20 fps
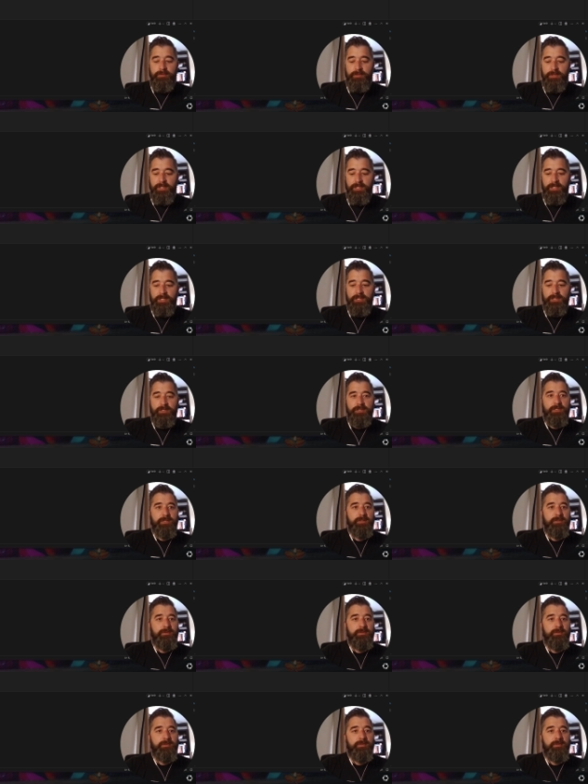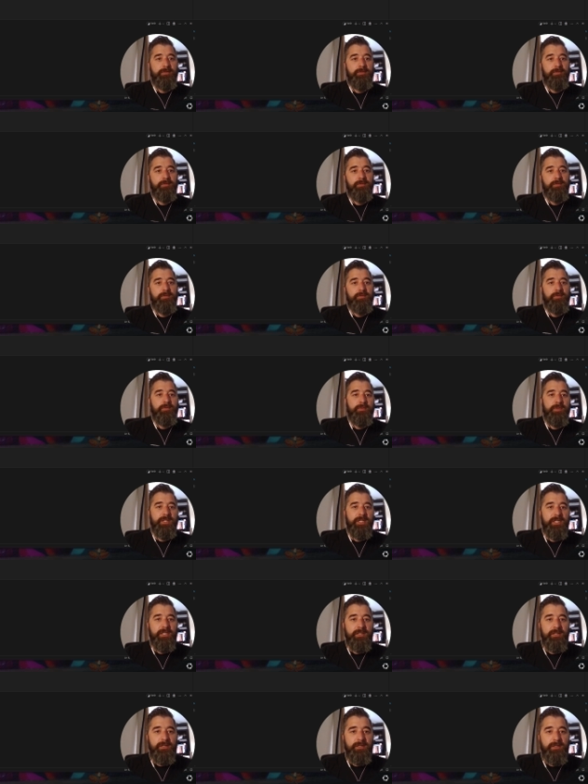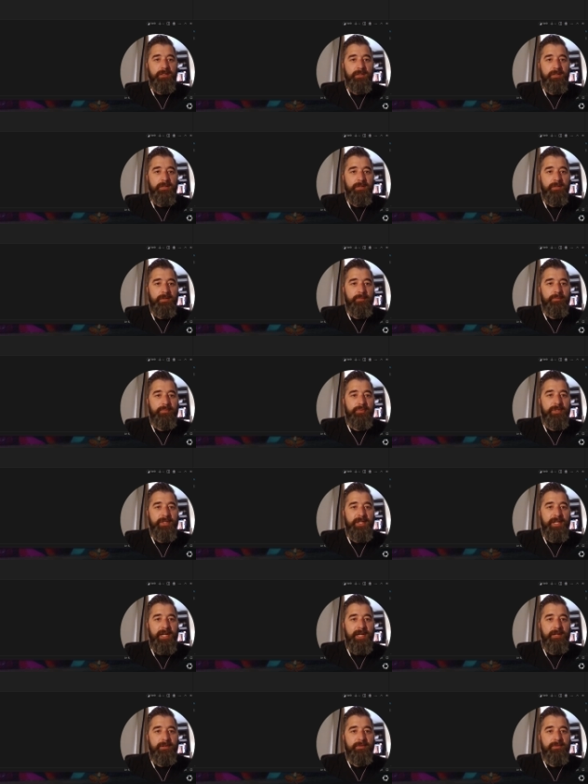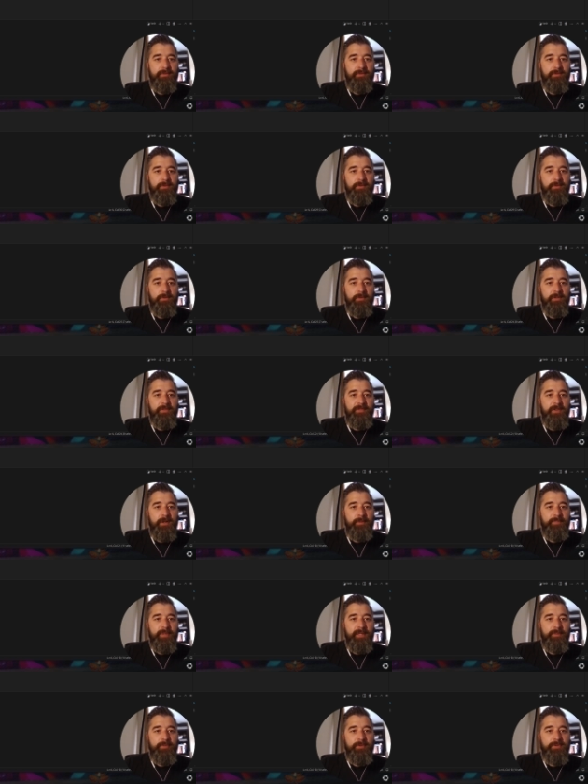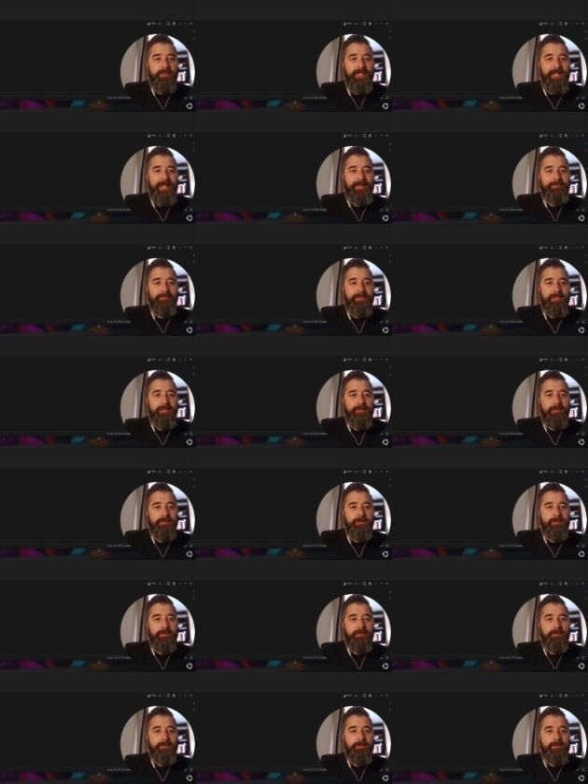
is we can print out all of our people's names.